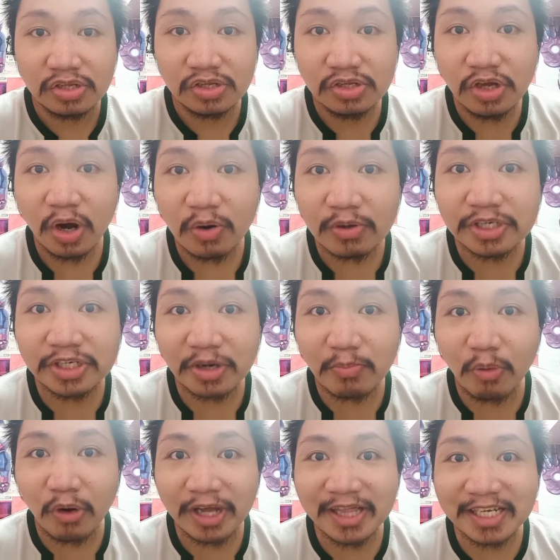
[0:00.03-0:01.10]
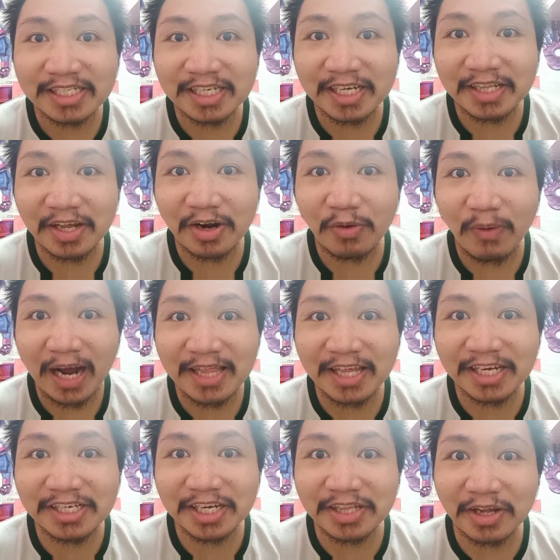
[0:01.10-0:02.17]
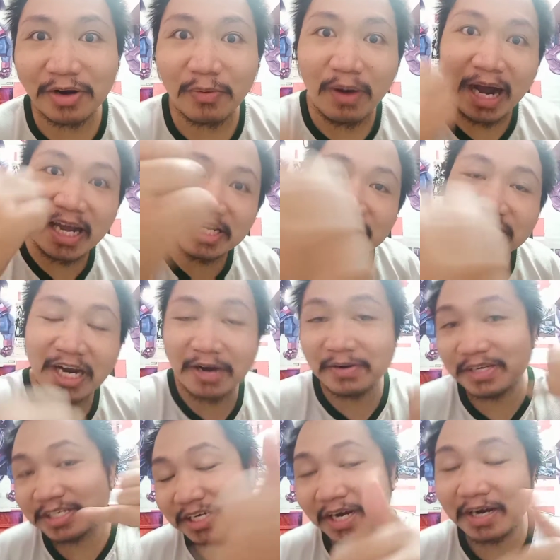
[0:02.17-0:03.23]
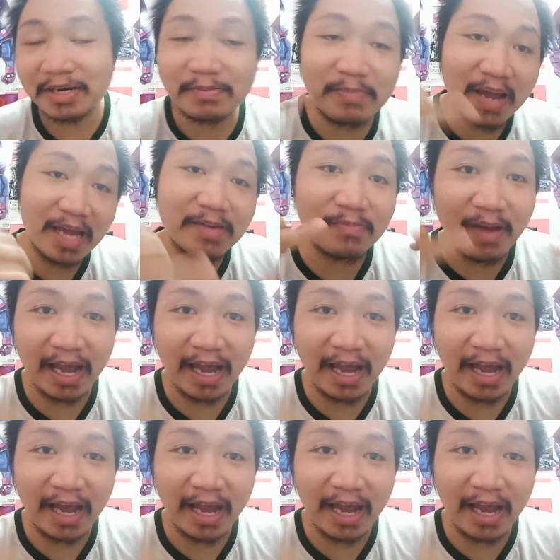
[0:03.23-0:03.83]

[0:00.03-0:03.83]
Yo, it's your boy, the C to the Y, the G to the Y, Cherry Jerry Bay